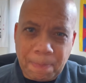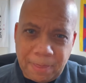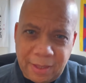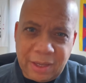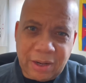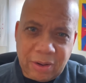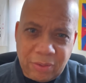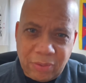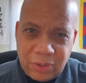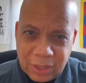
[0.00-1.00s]
you
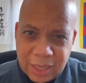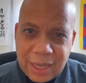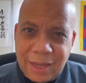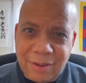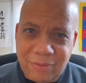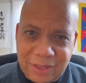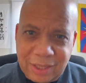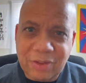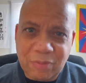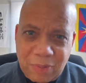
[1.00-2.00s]
know, uh,
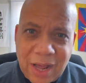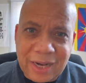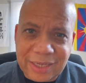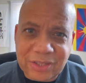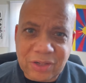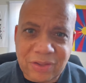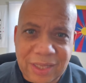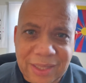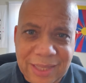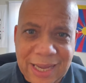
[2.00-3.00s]
within their body so
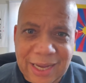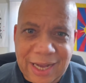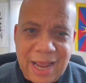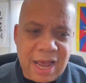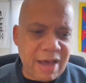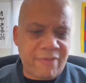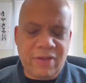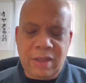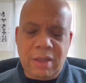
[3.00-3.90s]
that they can have